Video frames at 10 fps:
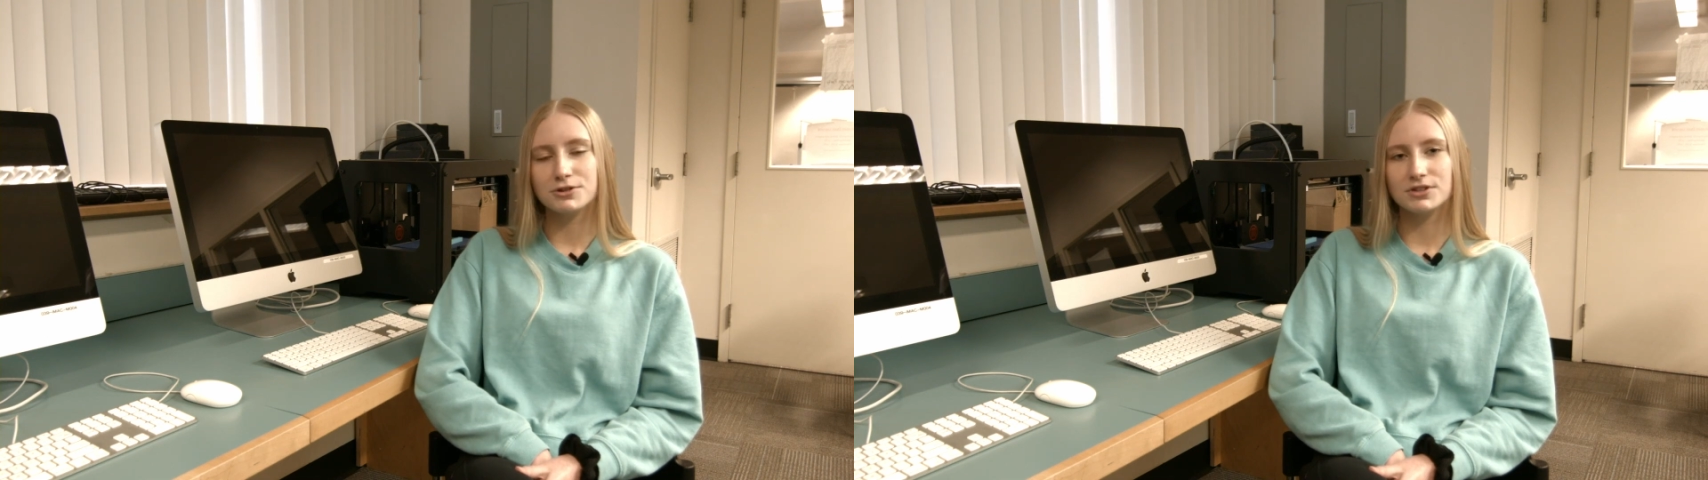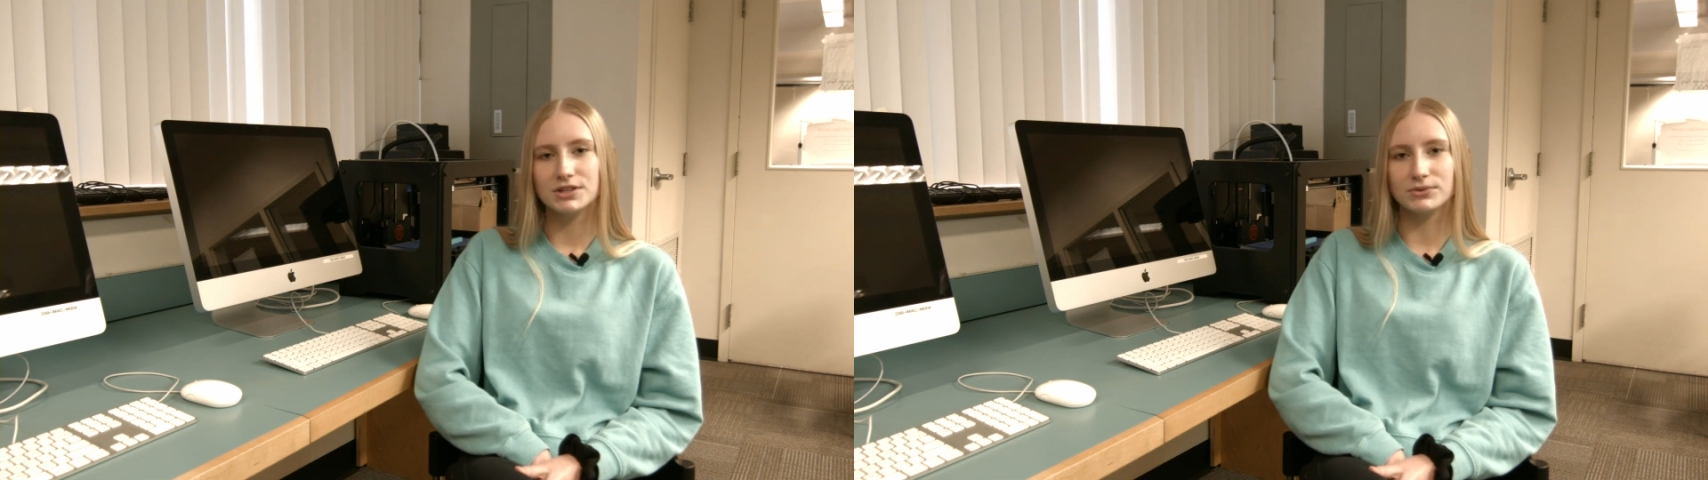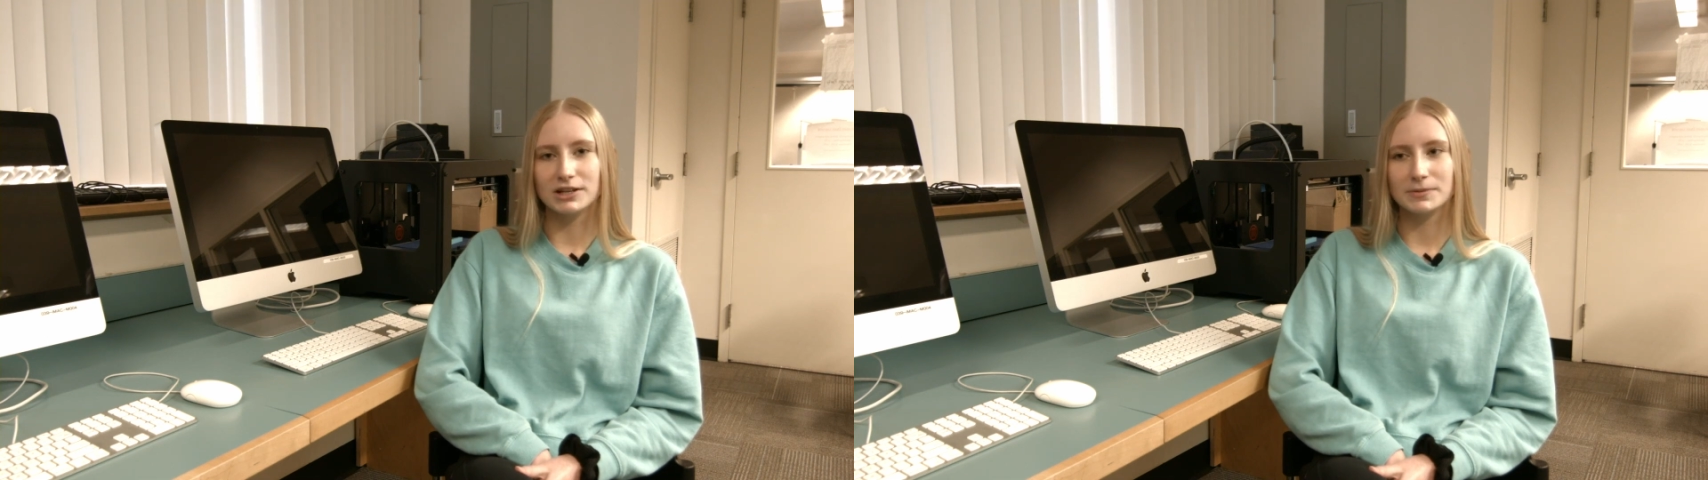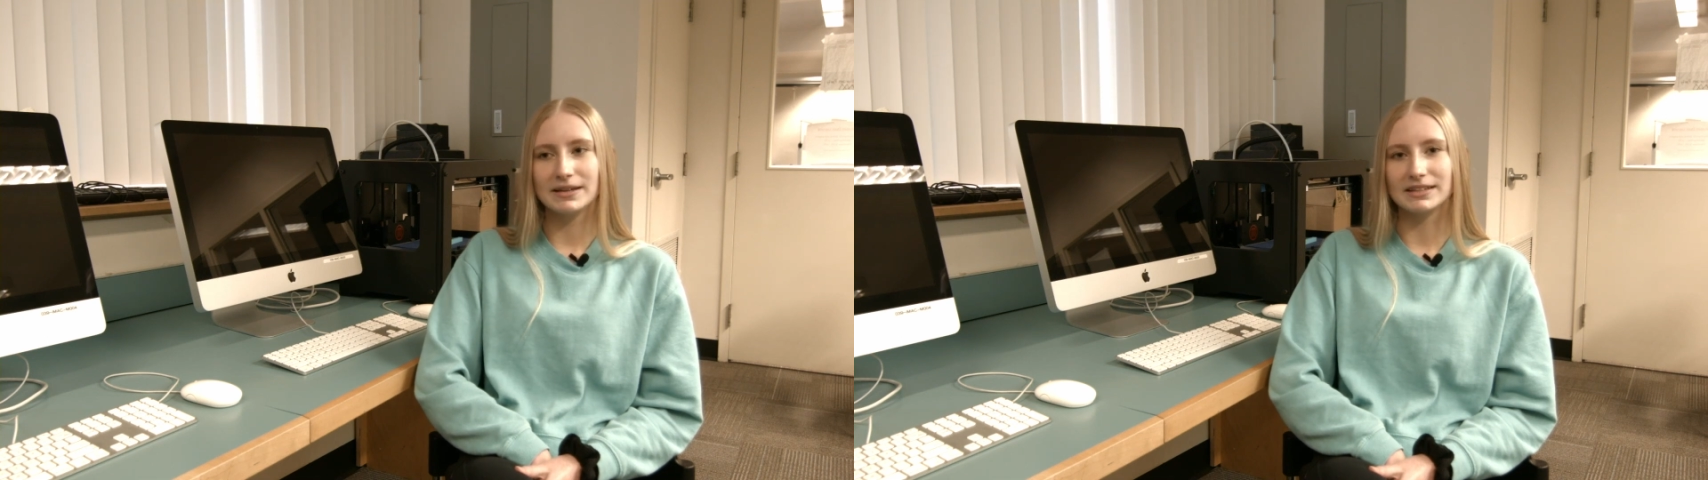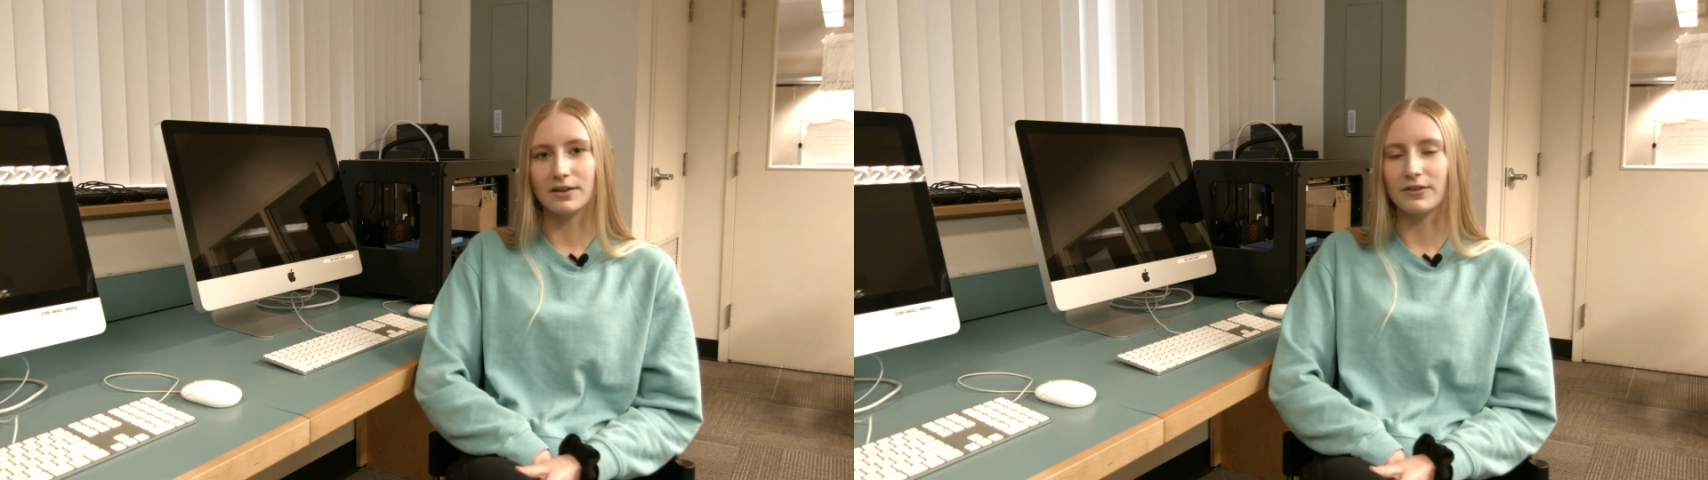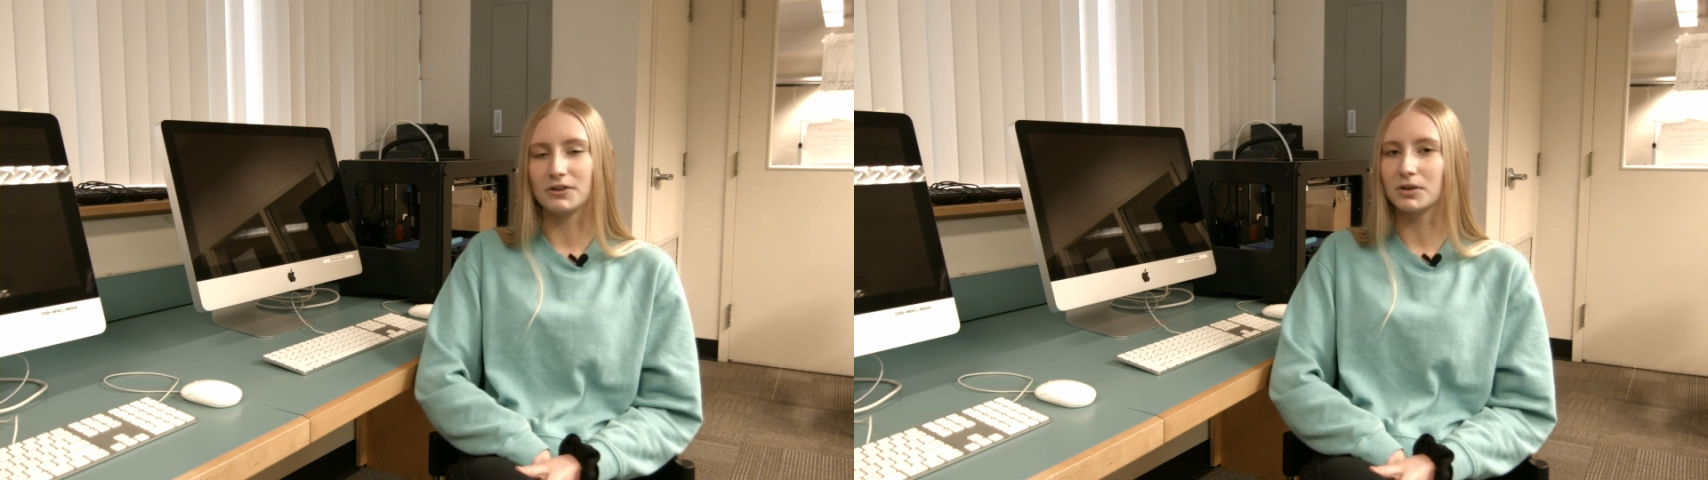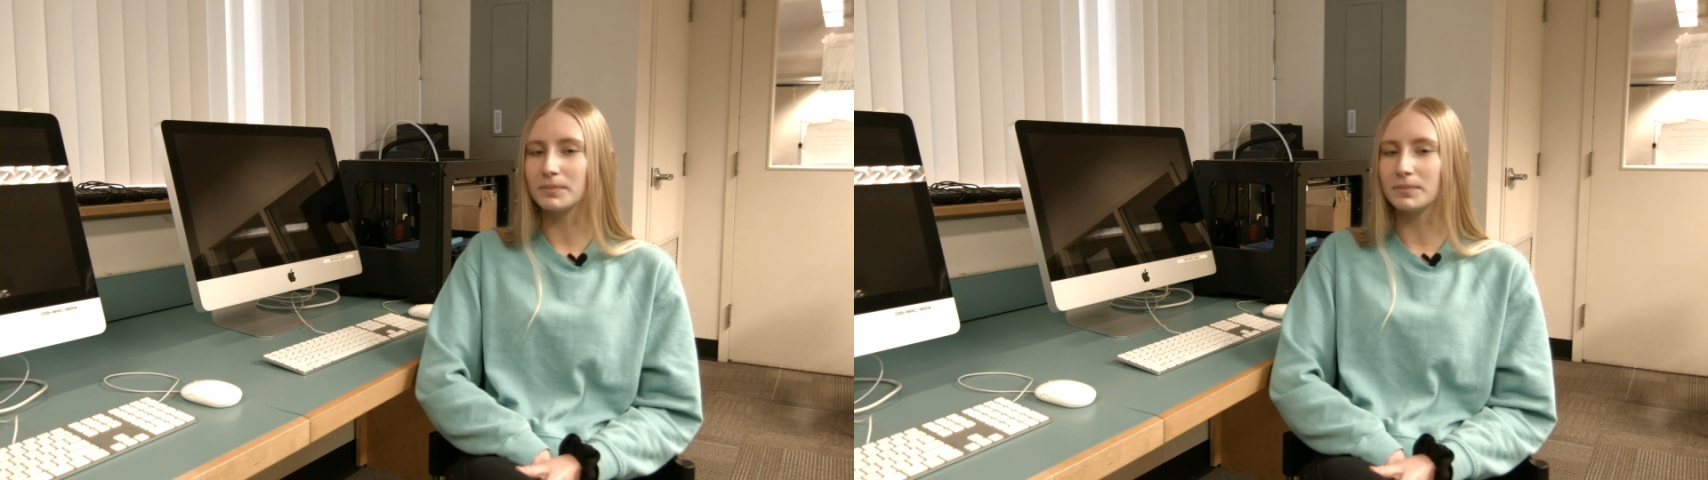of these recipes I found on